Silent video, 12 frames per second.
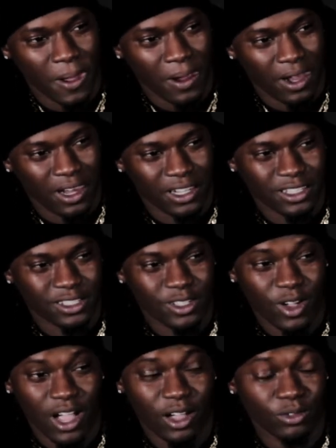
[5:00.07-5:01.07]
Right. You know,
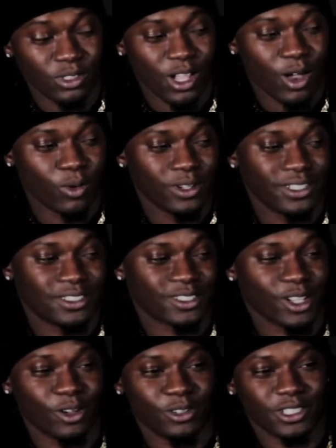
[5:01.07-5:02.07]
I was always
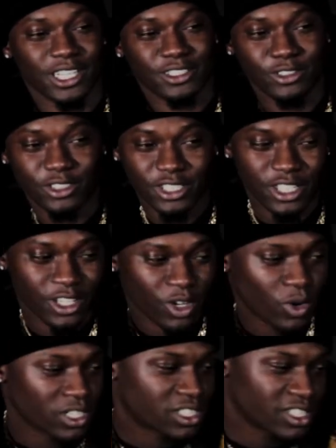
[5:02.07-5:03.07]
taught that you shouldn't
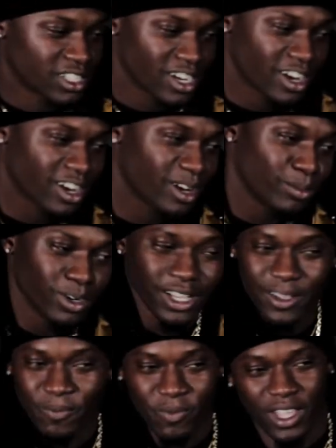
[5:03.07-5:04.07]
question God, but
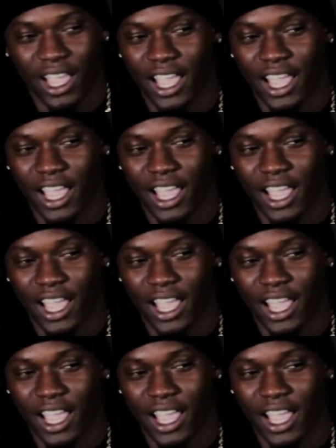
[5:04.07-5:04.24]
I